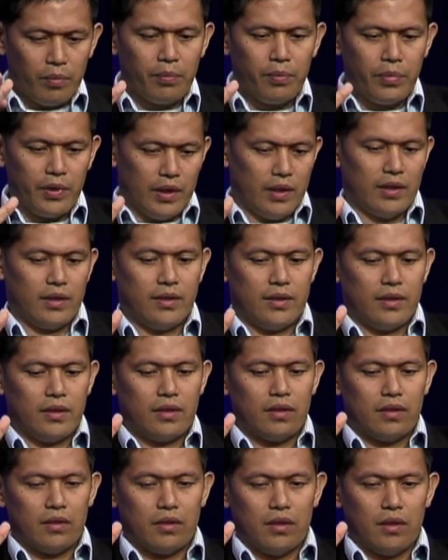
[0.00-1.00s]
the
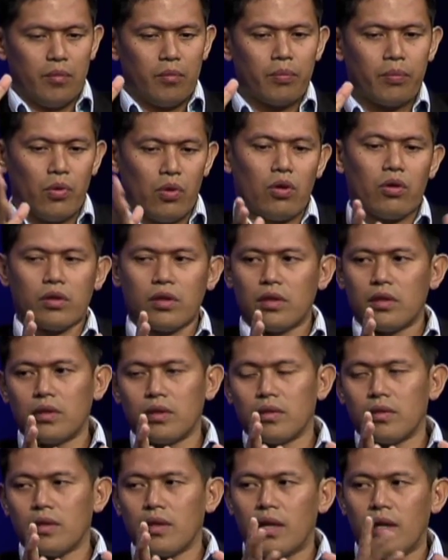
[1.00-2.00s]
biggest important
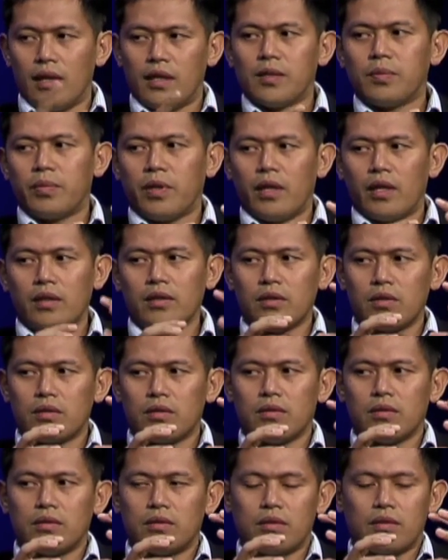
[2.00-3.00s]
aspects
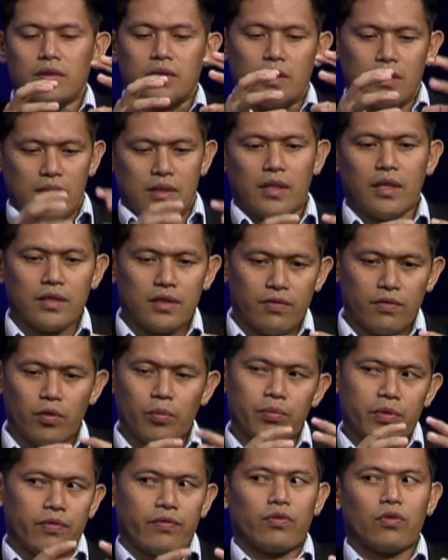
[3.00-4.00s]
to successful
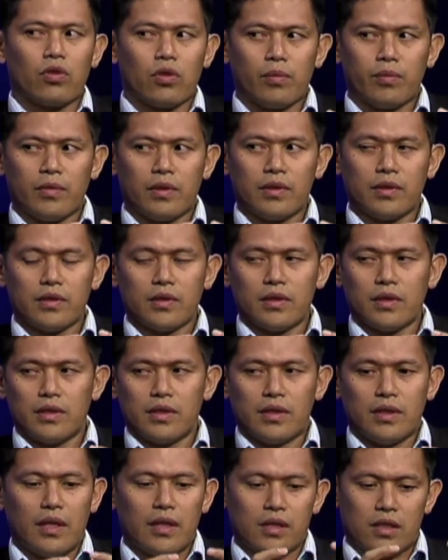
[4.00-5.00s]
performance
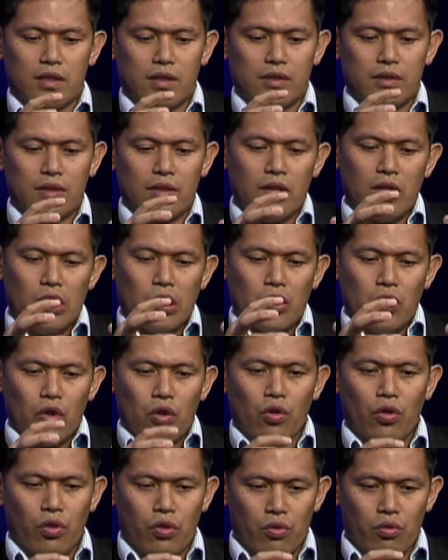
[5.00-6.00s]
is not just
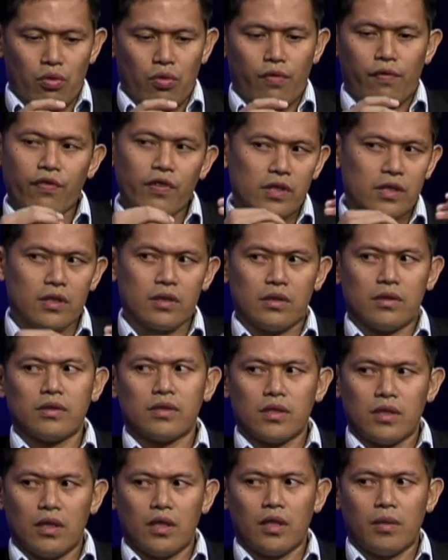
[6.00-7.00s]
through physical
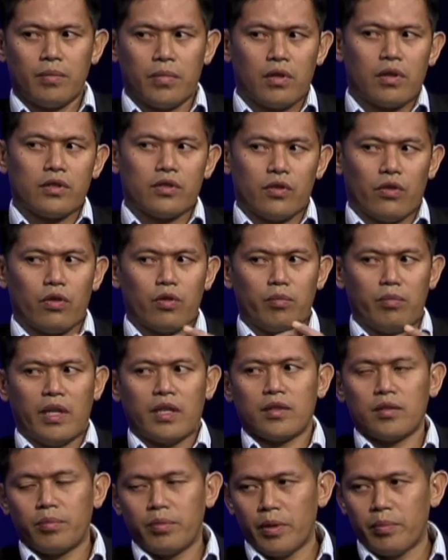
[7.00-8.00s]
skill, but also through
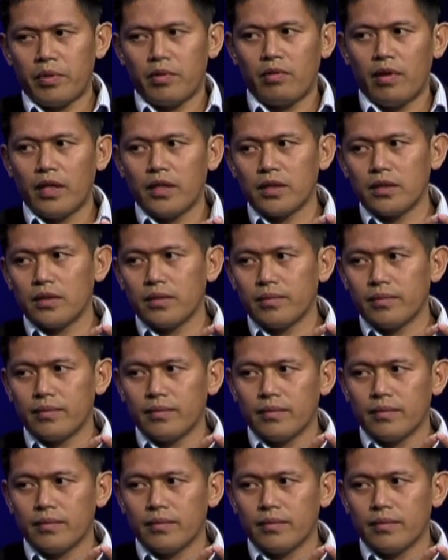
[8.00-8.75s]
mental preparation.